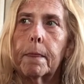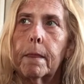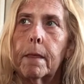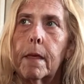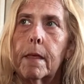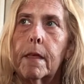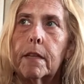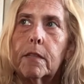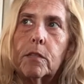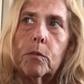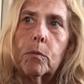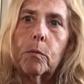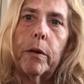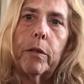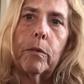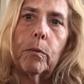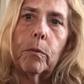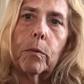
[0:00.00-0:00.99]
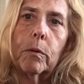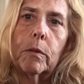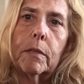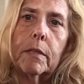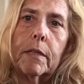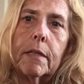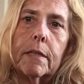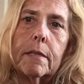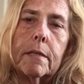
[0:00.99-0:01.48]
That's the way the world
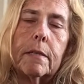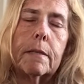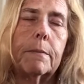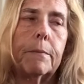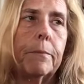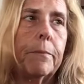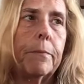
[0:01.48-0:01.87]
is.